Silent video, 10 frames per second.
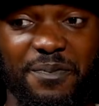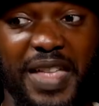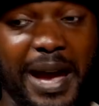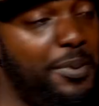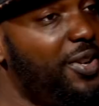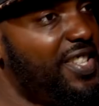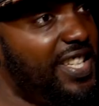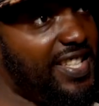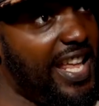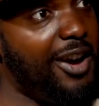That person
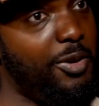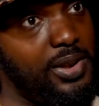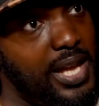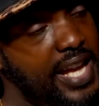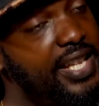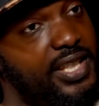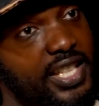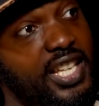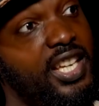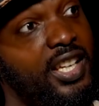is now
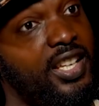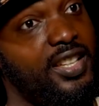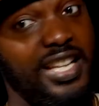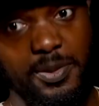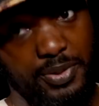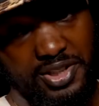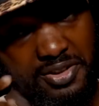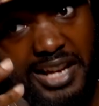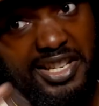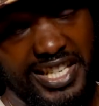likely. That's the person
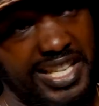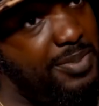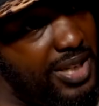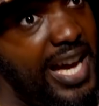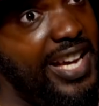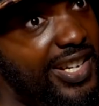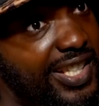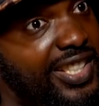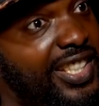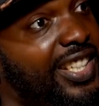you now need to keep an eye
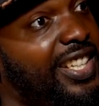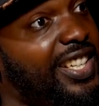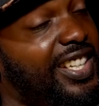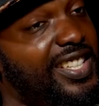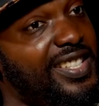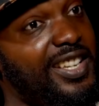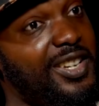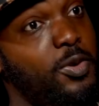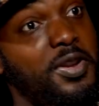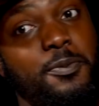on, because hmm. mm.
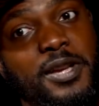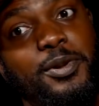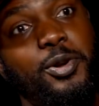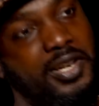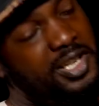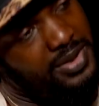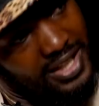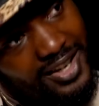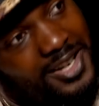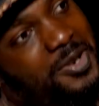who are the people who are going to be
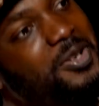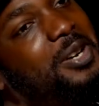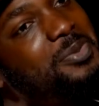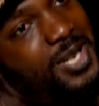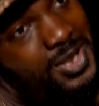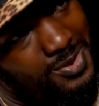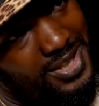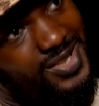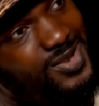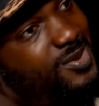like, "Oh, come talk to
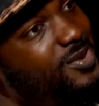us.